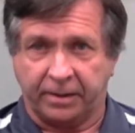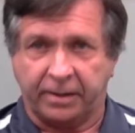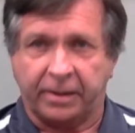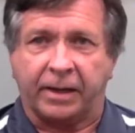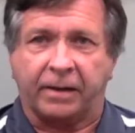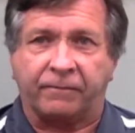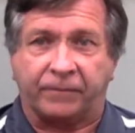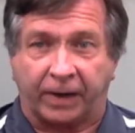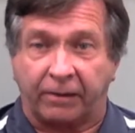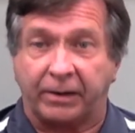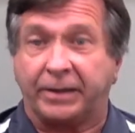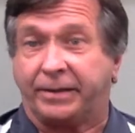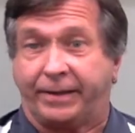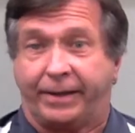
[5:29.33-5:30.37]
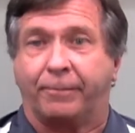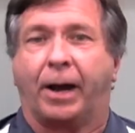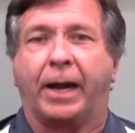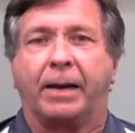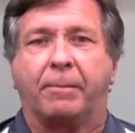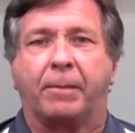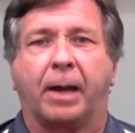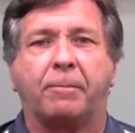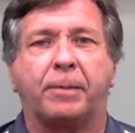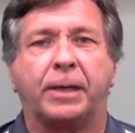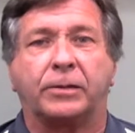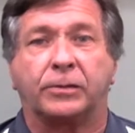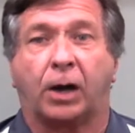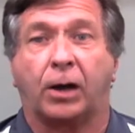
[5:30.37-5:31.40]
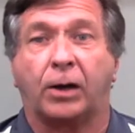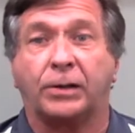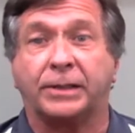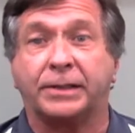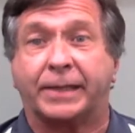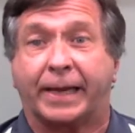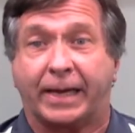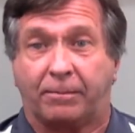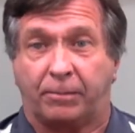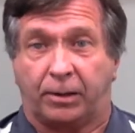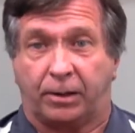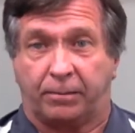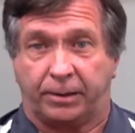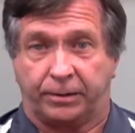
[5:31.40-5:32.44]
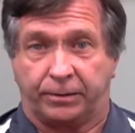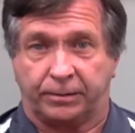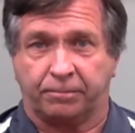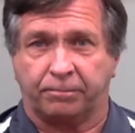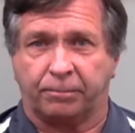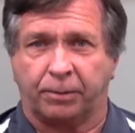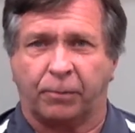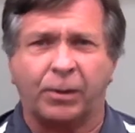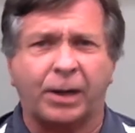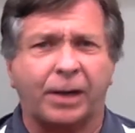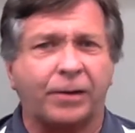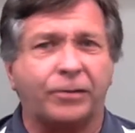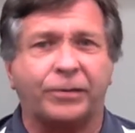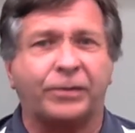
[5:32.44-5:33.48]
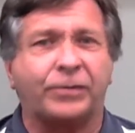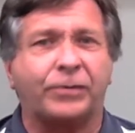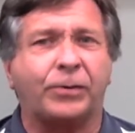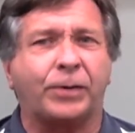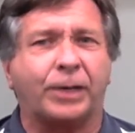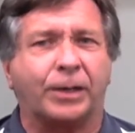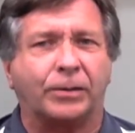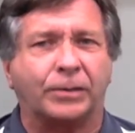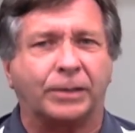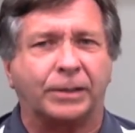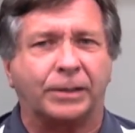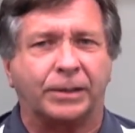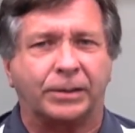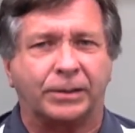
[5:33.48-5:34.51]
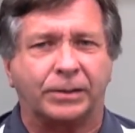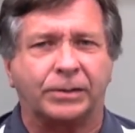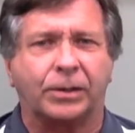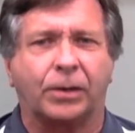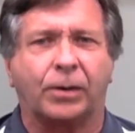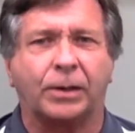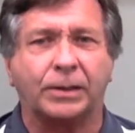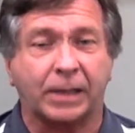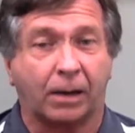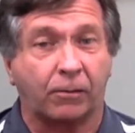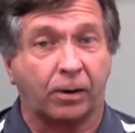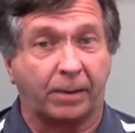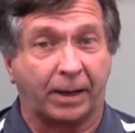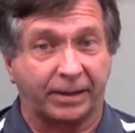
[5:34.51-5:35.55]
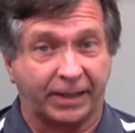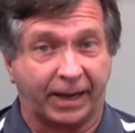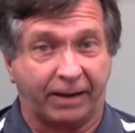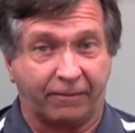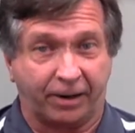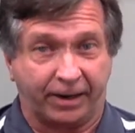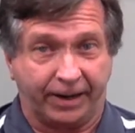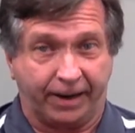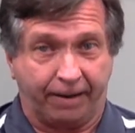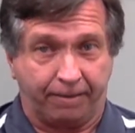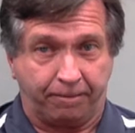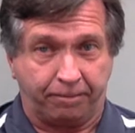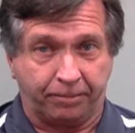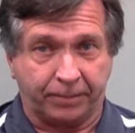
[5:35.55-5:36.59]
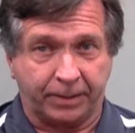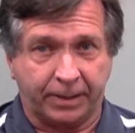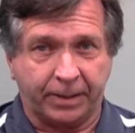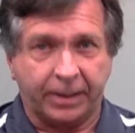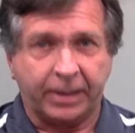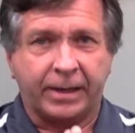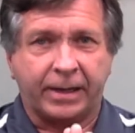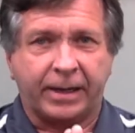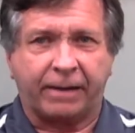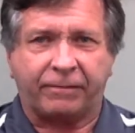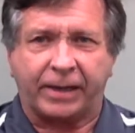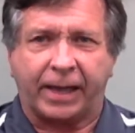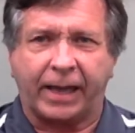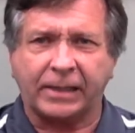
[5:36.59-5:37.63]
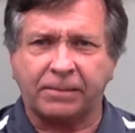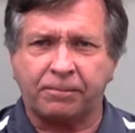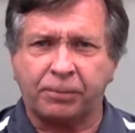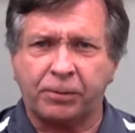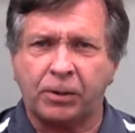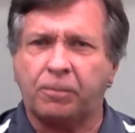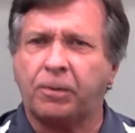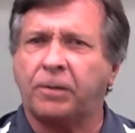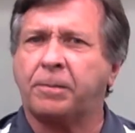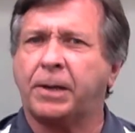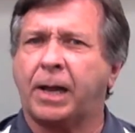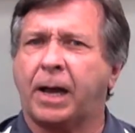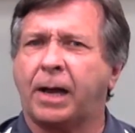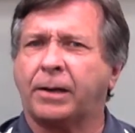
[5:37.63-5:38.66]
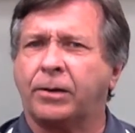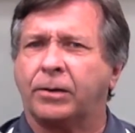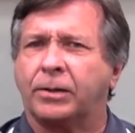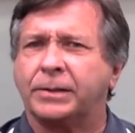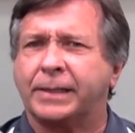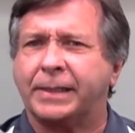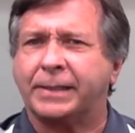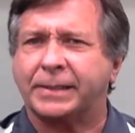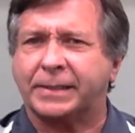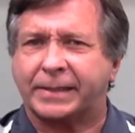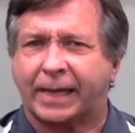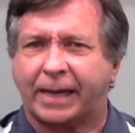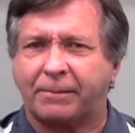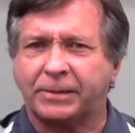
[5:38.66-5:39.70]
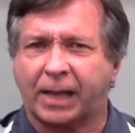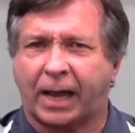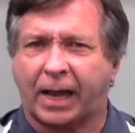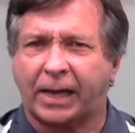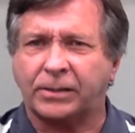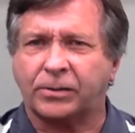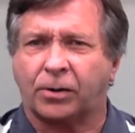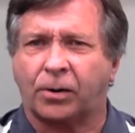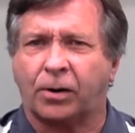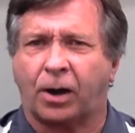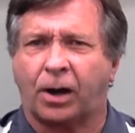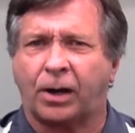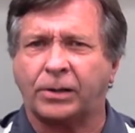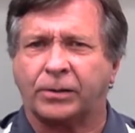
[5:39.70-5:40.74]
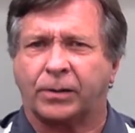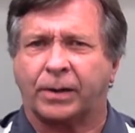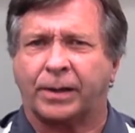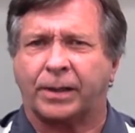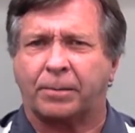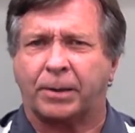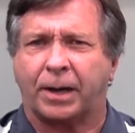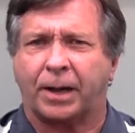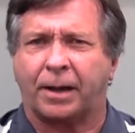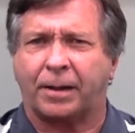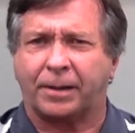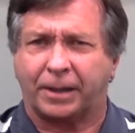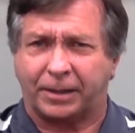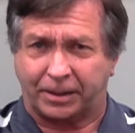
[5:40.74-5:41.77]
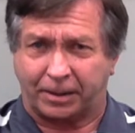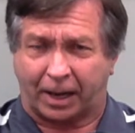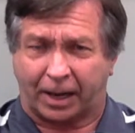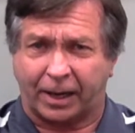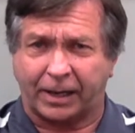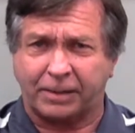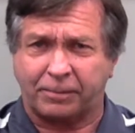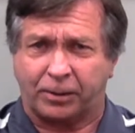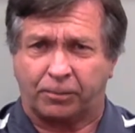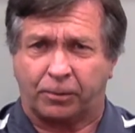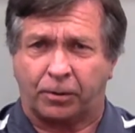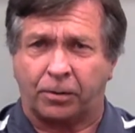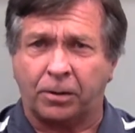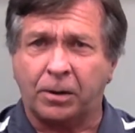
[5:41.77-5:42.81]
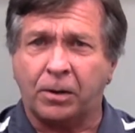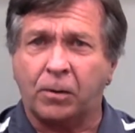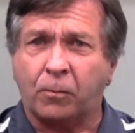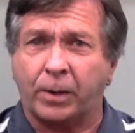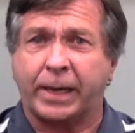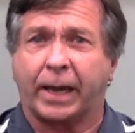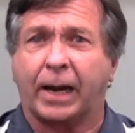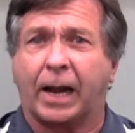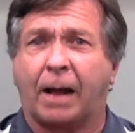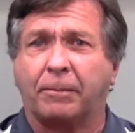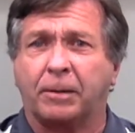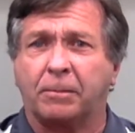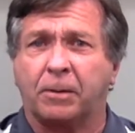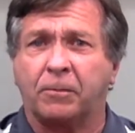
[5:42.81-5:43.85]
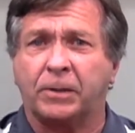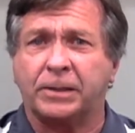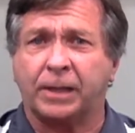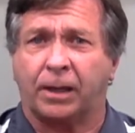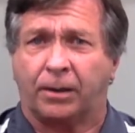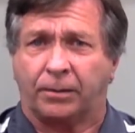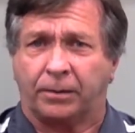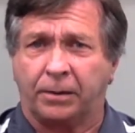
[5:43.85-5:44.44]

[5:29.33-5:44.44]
In very dim light, it might be as large as 8 millimeters, but we're not usually shooting in those conditions, so let's not worry about that right now. If the exit pupil of the binoculars is the same size or larger than the eye pupil, we get optimum result.